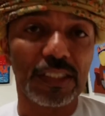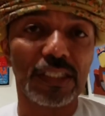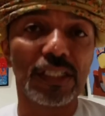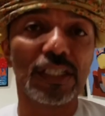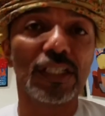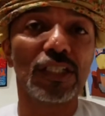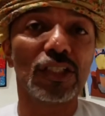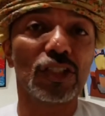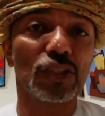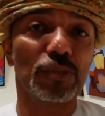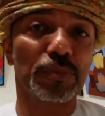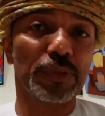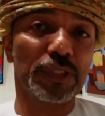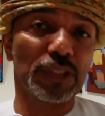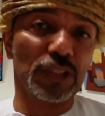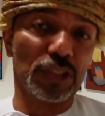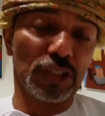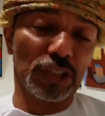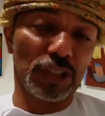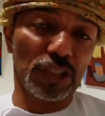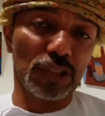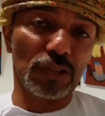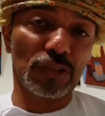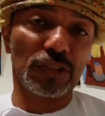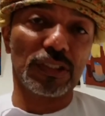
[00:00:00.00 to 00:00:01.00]
to be
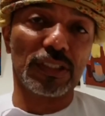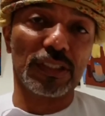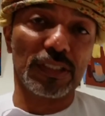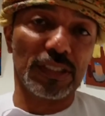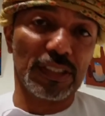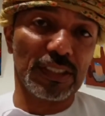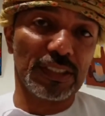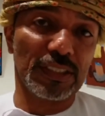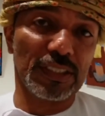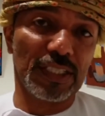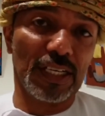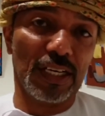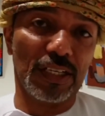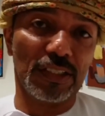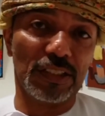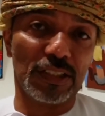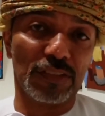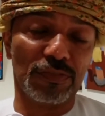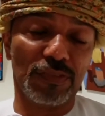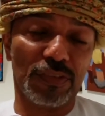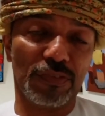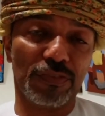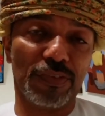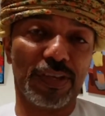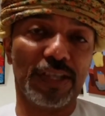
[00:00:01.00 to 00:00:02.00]
introducing these kinds of
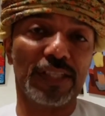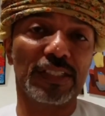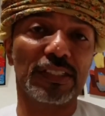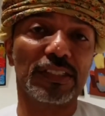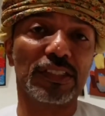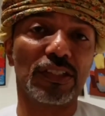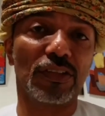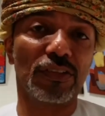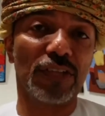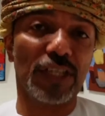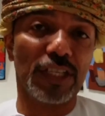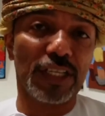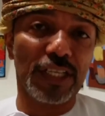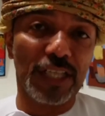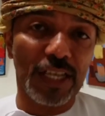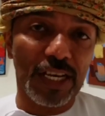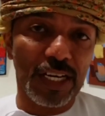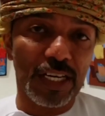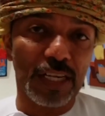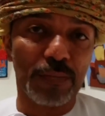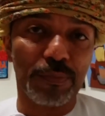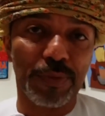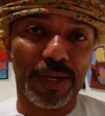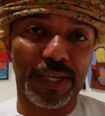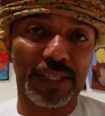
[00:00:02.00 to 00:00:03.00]
events on a yearly
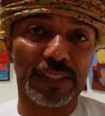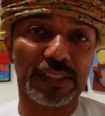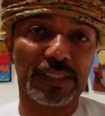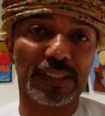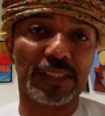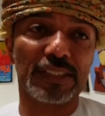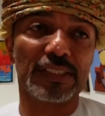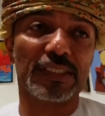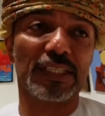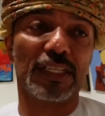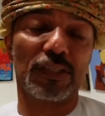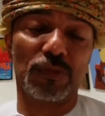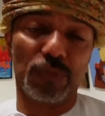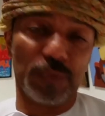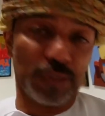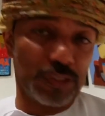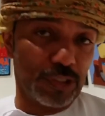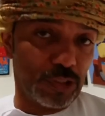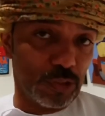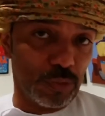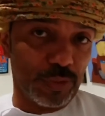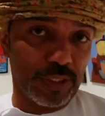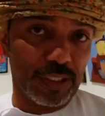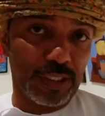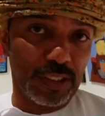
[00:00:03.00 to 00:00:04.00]
basis as we're
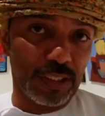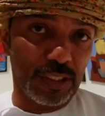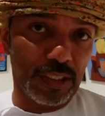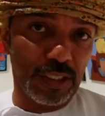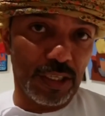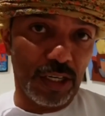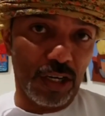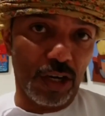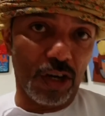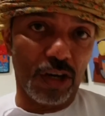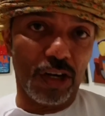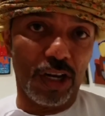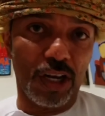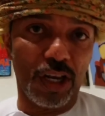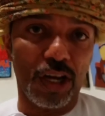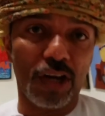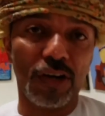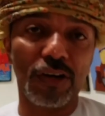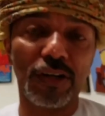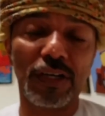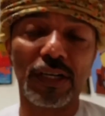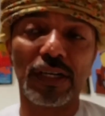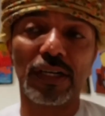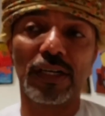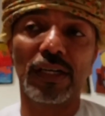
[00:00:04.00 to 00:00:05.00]
doing all along,
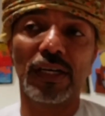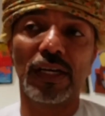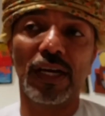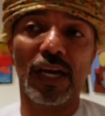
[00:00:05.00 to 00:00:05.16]
mm-hmm.